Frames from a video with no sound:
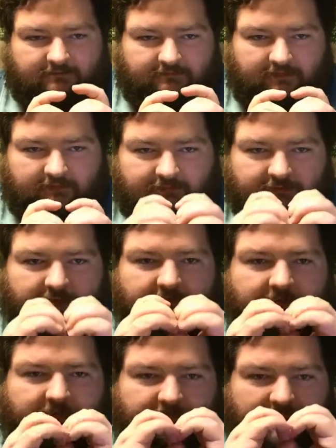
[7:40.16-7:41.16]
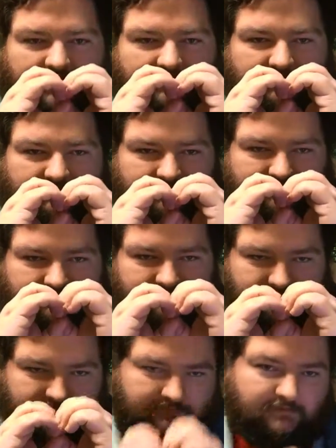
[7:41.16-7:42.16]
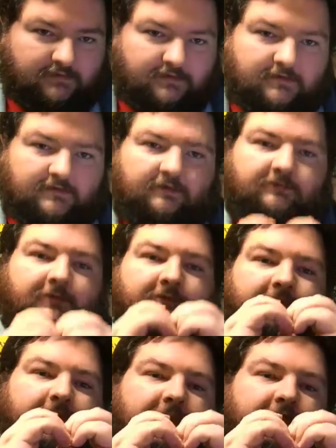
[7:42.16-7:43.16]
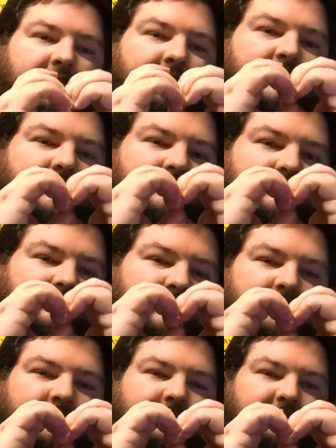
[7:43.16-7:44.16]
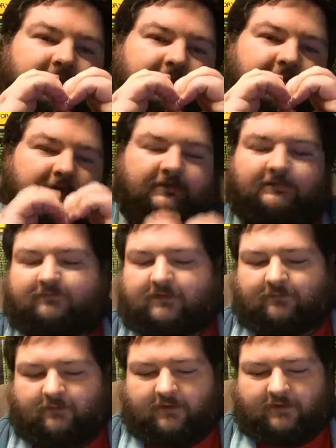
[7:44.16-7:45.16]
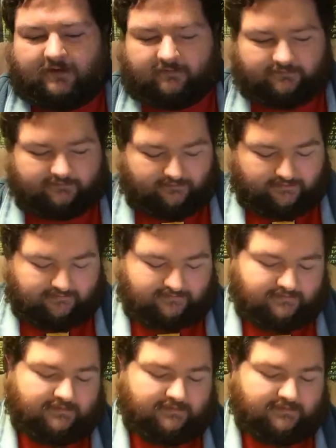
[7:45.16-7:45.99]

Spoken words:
Graviton magnetism. That's supposed to be a gravitational field. That doesn't really work out so well.